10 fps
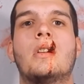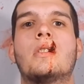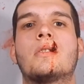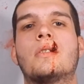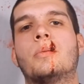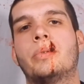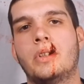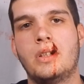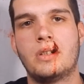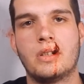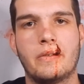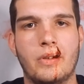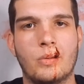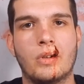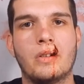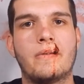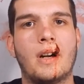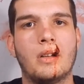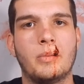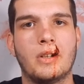So please, if you would,
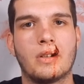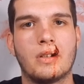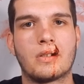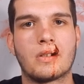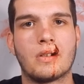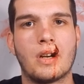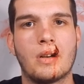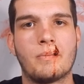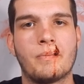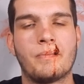follow me on Instagram